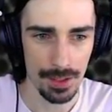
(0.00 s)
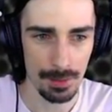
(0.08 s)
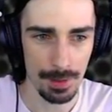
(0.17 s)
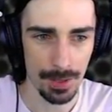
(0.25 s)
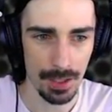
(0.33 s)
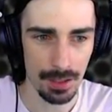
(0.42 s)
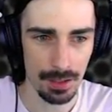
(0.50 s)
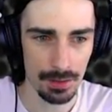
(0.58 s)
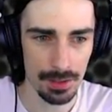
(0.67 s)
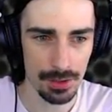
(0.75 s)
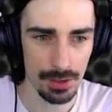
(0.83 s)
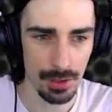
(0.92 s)
that I'm up here,
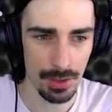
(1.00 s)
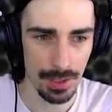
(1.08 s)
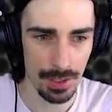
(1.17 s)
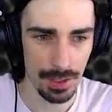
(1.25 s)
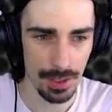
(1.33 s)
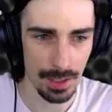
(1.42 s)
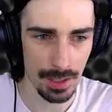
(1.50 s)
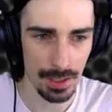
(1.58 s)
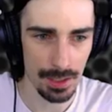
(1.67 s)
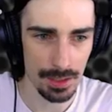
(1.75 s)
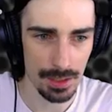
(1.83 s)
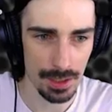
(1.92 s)
let's go ahead
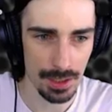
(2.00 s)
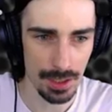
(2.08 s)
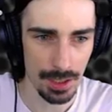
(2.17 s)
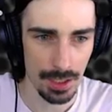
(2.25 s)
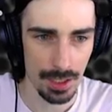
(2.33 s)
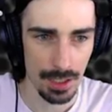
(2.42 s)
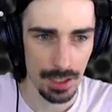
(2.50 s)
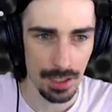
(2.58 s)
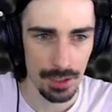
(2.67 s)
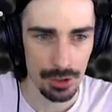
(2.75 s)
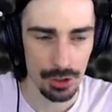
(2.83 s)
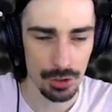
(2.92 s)
and
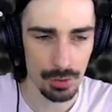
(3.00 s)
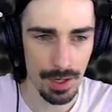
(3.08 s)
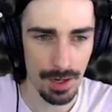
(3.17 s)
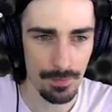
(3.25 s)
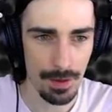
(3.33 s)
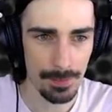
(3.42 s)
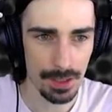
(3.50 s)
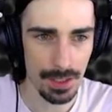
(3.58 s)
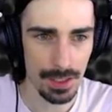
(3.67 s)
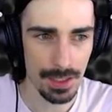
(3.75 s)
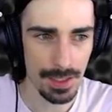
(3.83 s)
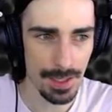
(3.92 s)
drive up to the
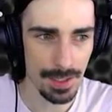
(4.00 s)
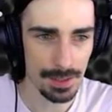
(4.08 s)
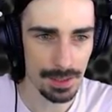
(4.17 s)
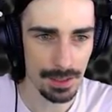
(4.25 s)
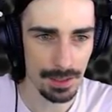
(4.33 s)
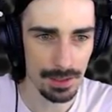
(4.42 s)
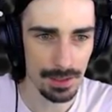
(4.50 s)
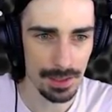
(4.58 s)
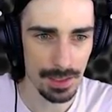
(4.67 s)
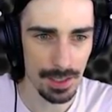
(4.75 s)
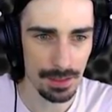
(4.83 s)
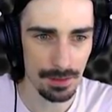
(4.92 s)
next
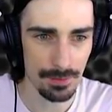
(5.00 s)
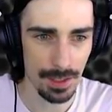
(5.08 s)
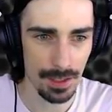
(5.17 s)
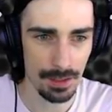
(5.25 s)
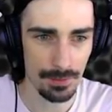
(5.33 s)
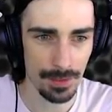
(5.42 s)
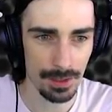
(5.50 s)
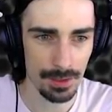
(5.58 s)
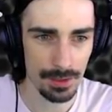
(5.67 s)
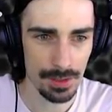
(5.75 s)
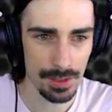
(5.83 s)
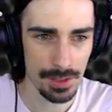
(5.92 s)
set of
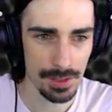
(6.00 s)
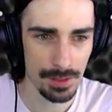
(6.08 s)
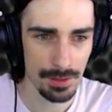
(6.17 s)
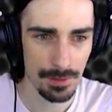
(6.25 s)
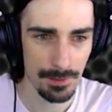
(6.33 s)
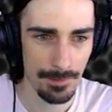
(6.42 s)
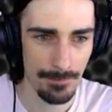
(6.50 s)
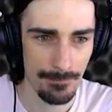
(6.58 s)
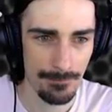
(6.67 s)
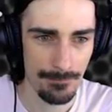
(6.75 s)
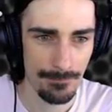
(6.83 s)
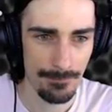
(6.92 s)
elevators.
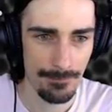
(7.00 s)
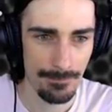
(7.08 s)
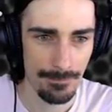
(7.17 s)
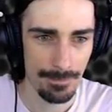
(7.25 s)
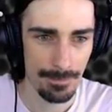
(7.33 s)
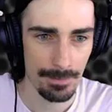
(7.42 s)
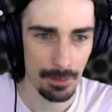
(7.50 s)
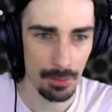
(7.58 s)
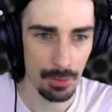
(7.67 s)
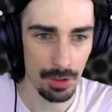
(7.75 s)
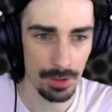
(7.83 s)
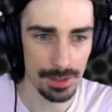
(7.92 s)

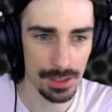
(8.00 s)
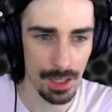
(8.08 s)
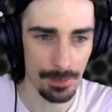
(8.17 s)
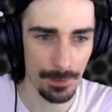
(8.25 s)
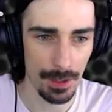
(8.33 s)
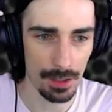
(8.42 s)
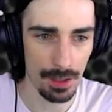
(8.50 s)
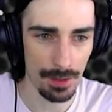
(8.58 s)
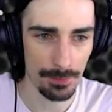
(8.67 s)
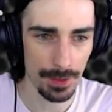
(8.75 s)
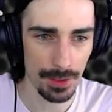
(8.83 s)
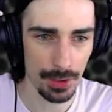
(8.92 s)
Well, let's not fall
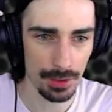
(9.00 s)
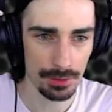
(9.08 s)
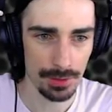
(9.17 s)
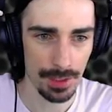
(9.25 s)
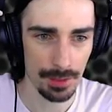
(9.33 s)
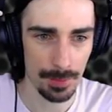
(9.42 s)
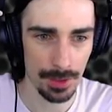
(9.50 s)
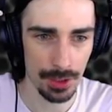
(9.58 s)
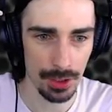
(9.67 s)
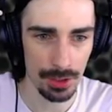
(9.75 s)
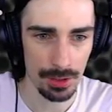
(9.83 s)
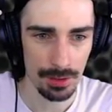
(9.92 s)
off either. That'll be
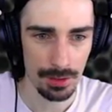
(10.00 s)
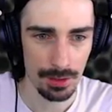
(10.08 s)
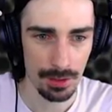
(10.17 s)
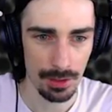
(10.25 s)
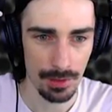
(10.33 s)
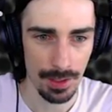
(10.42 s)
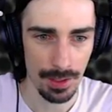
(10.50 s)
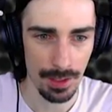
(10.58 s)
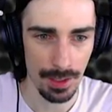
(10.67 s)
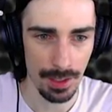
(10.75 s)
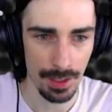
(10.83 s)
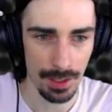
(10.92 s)
good. All right,
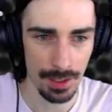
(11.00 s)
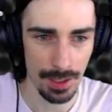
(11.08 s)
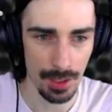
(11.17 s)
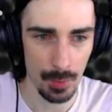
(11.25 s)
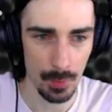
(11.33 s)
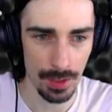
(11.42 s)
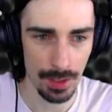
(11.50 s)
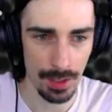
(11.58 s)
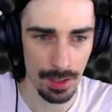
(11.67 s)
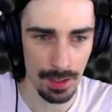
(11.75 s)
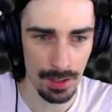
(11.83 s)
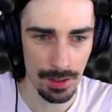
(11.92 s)
and here we
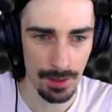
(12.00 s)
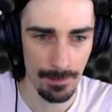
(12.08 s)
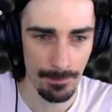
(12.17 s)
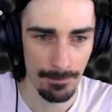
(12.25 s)
are.